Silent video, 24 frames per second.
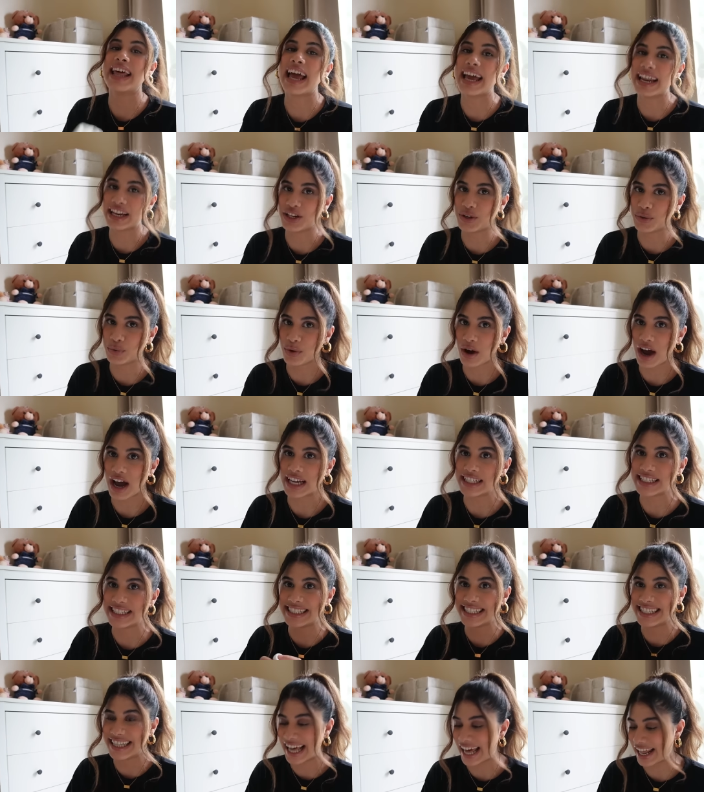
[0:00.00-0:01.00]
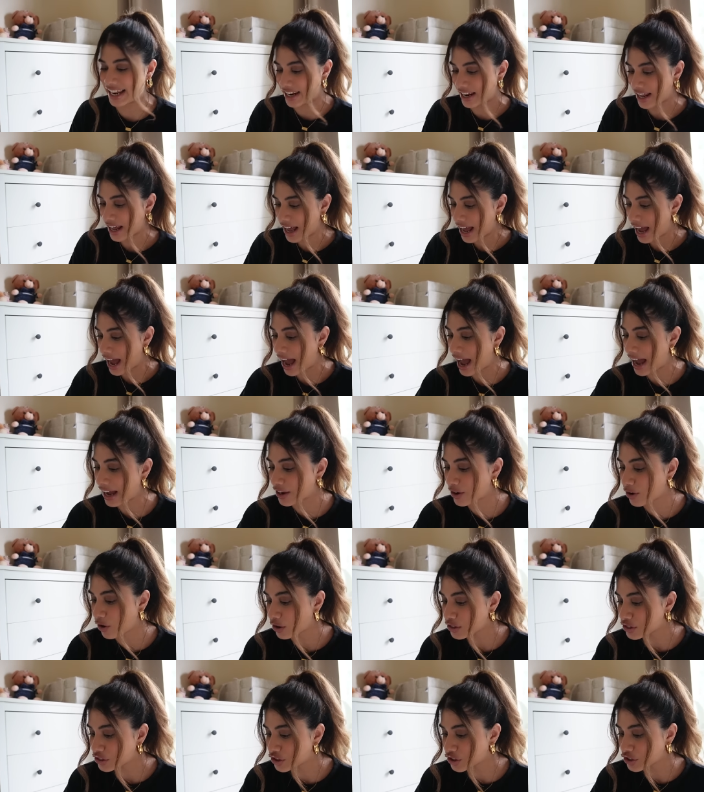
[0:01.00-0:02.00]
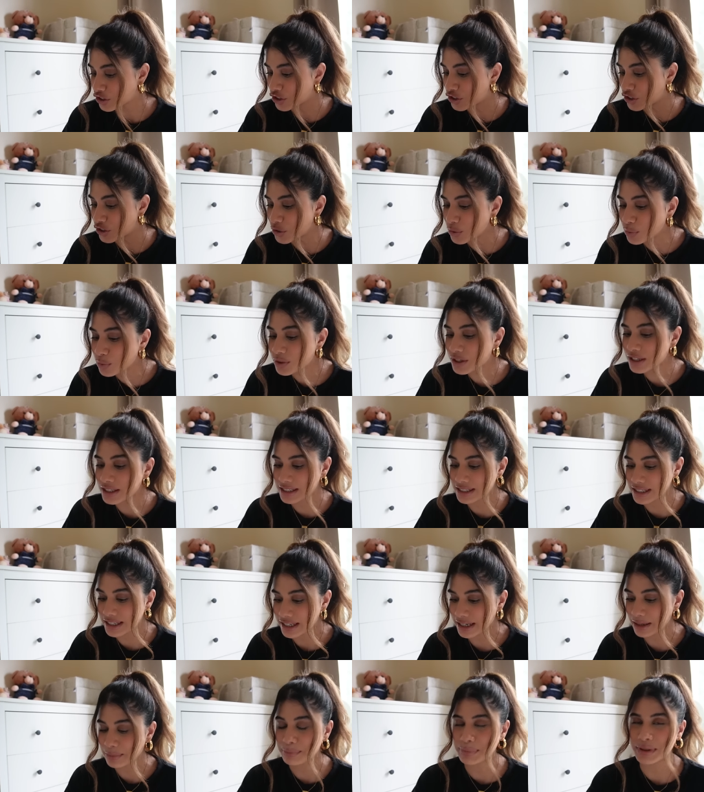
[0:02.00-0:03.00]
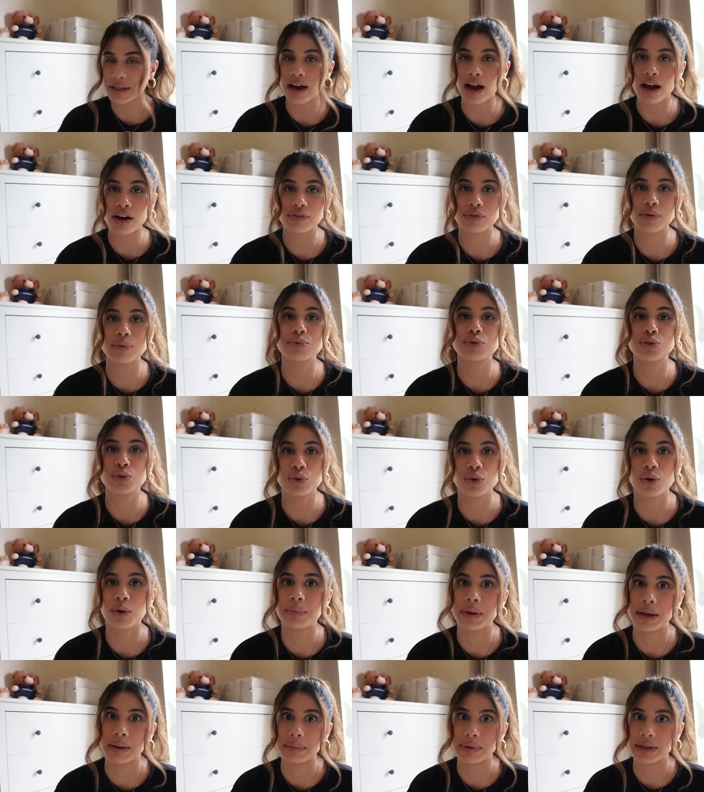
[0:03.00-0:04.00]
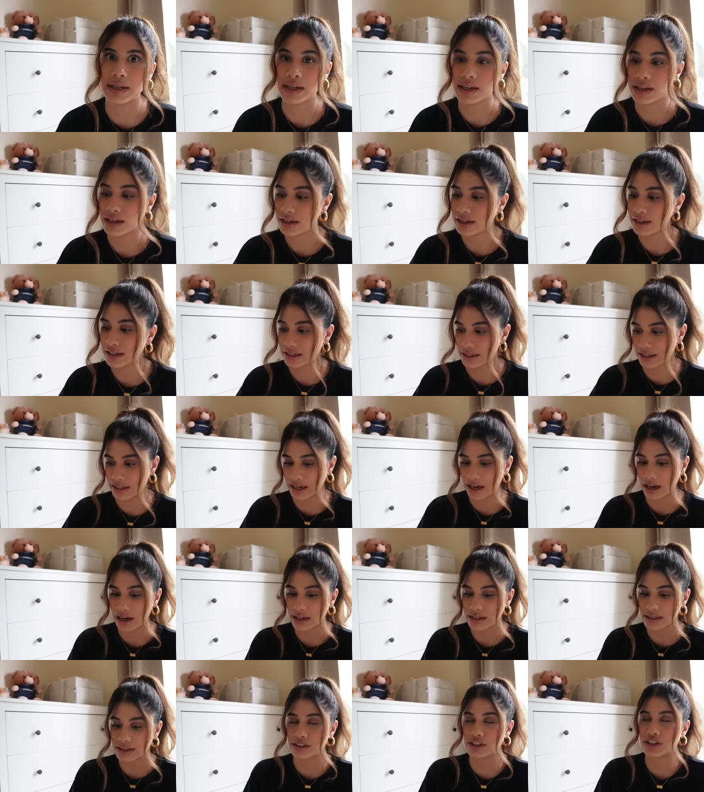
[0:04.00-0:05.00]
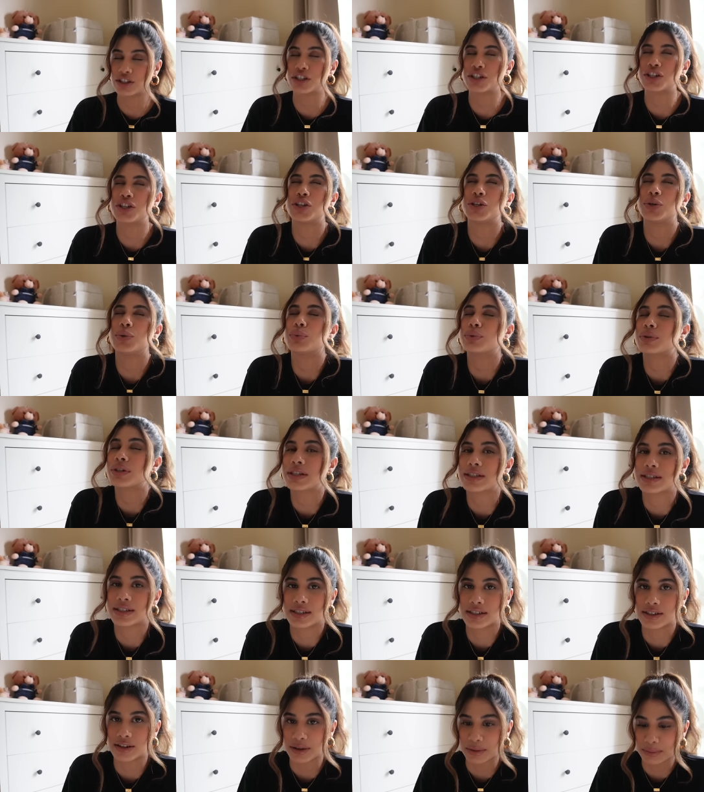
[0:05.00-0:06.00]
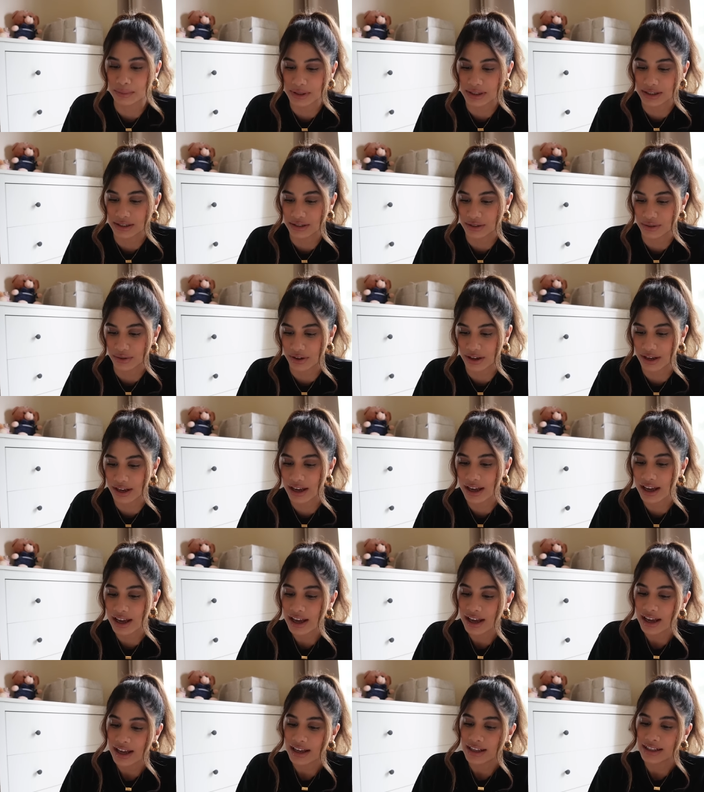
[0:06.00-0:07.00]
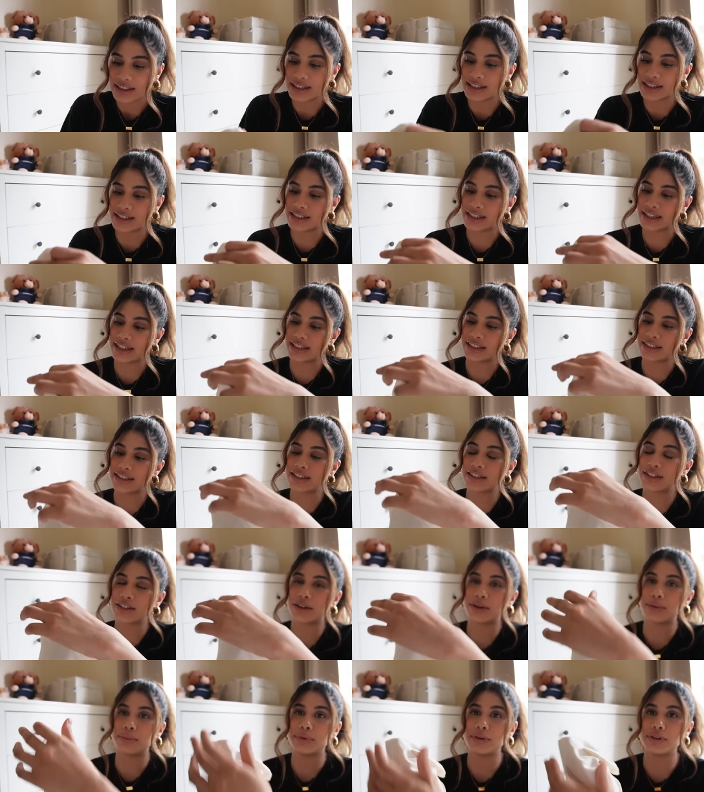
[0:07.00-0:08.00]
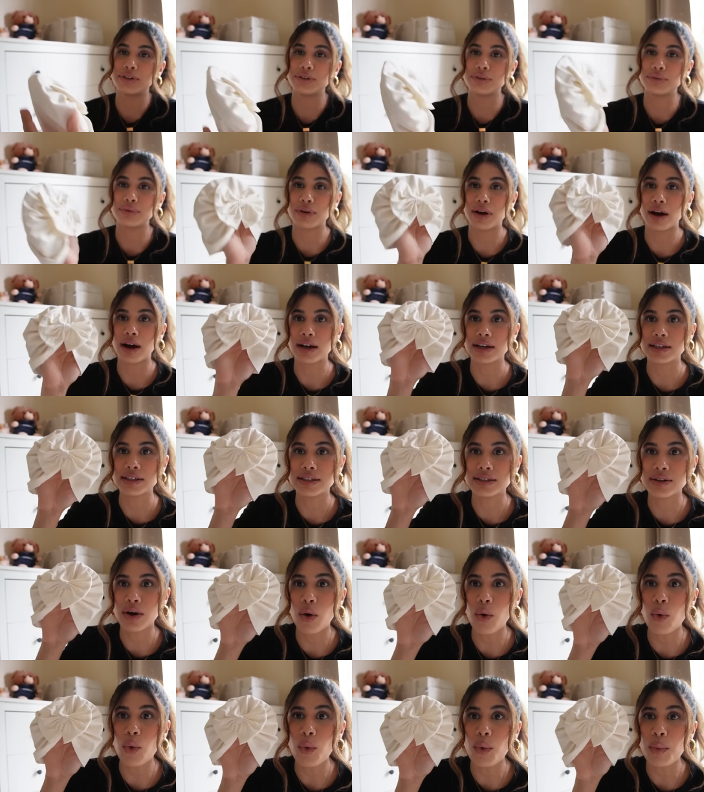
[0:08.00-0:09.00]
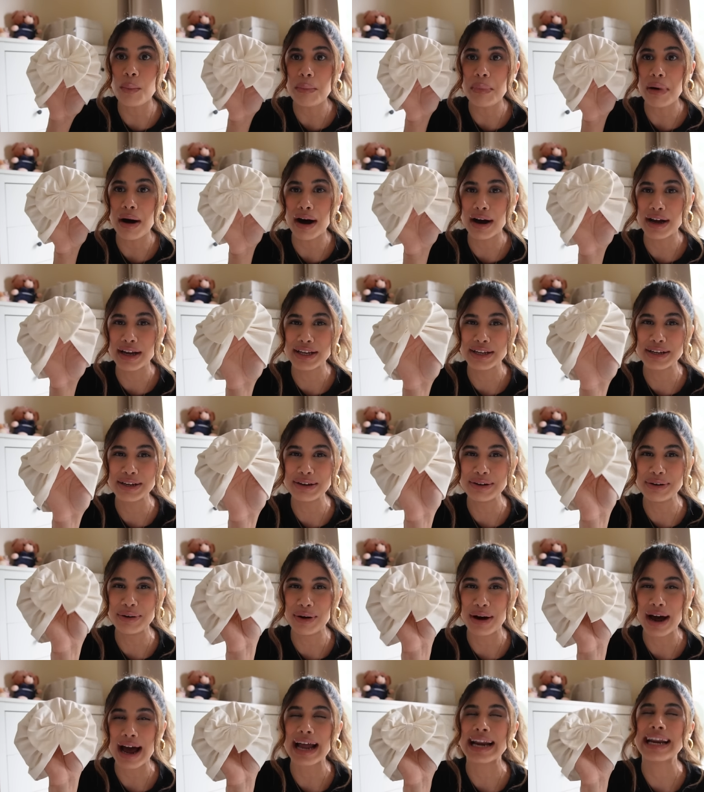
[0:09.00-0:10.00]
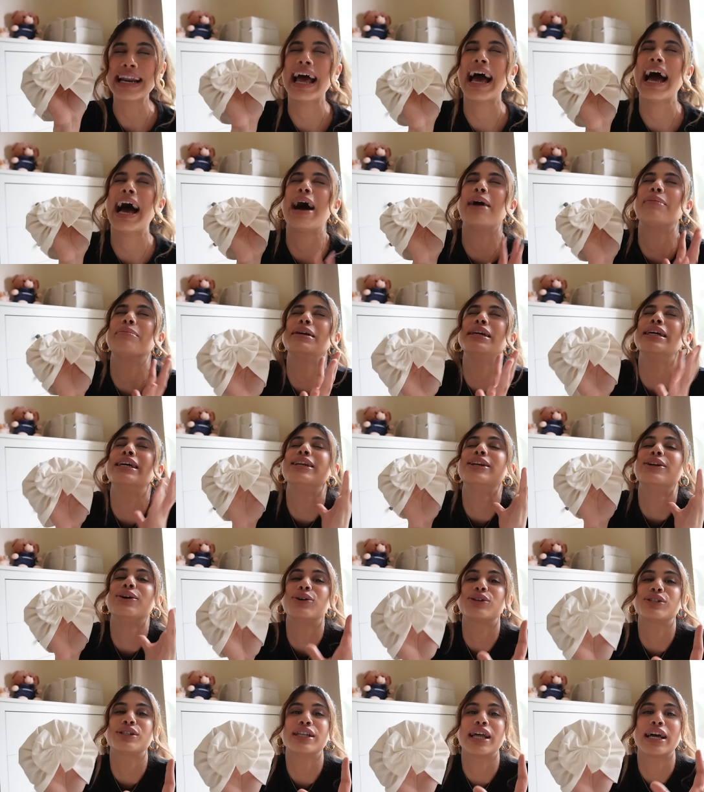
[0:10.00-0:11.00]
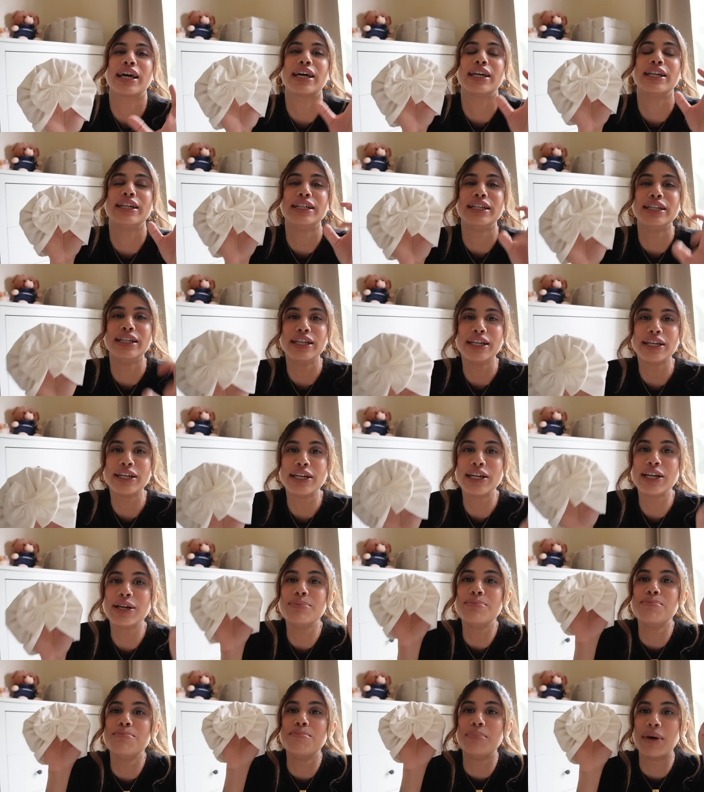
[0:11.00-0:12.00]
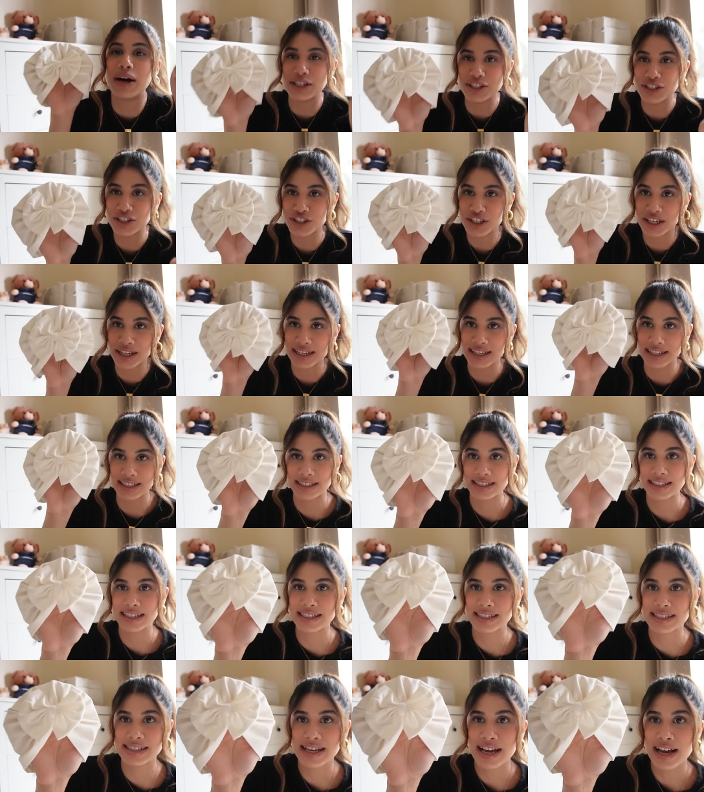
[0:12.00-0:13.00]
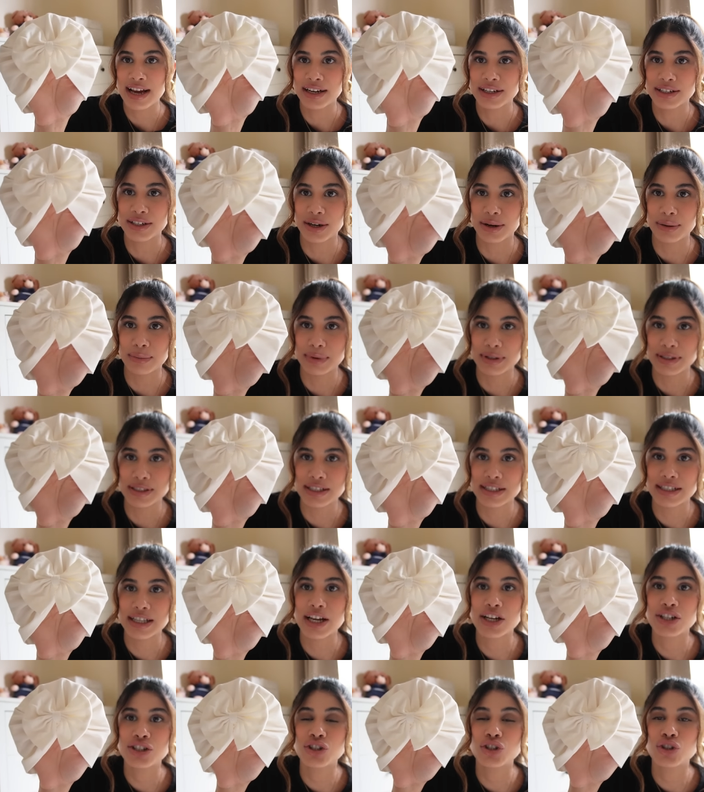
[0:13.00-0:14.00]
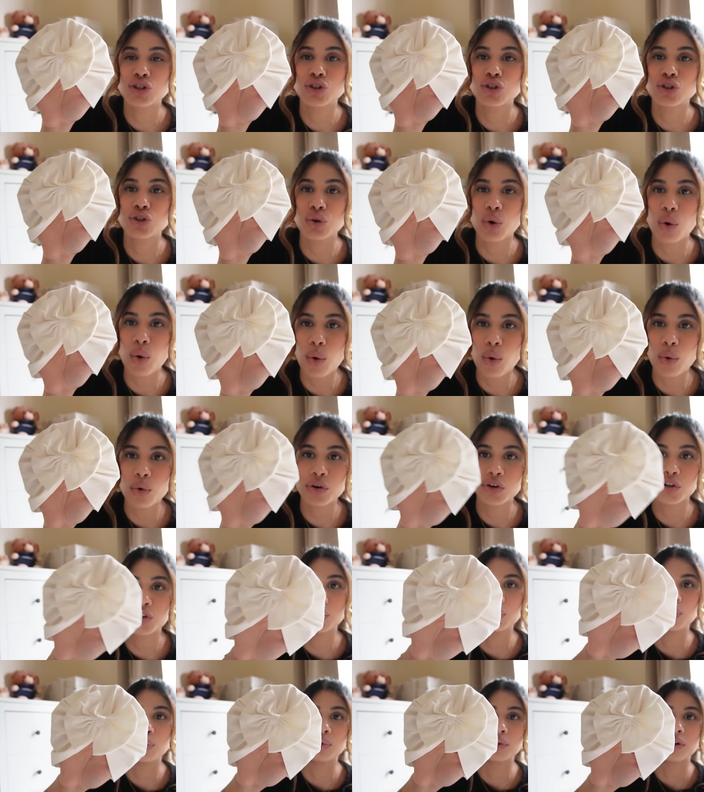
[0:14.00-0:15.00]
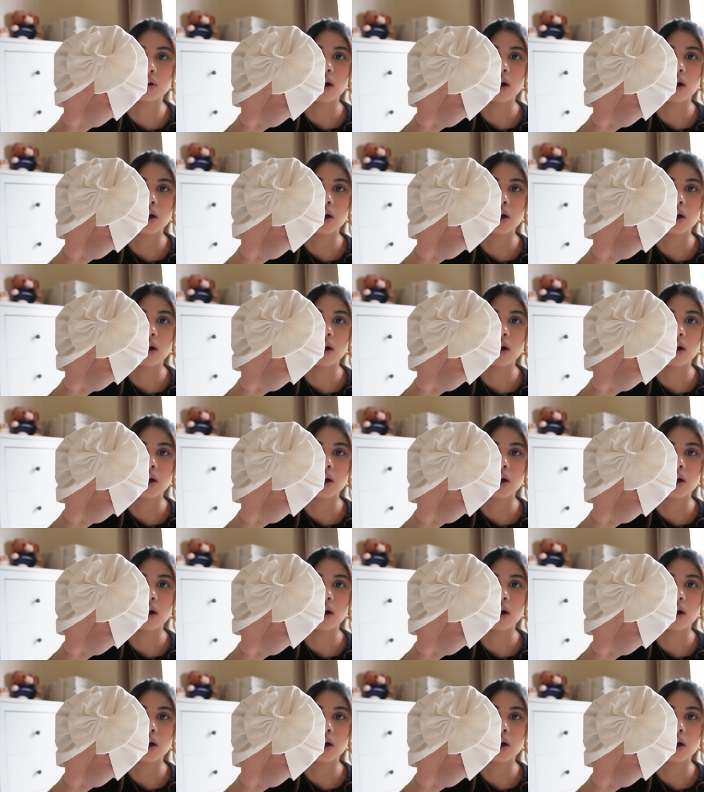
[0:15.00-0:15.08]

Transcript: then you guys then i got the cutest little pr from tulo baby india the cutest turbans okay this is the turban, you guys. Oh my god. And Abby looks like a little munchkin in these turbans. They're so cute.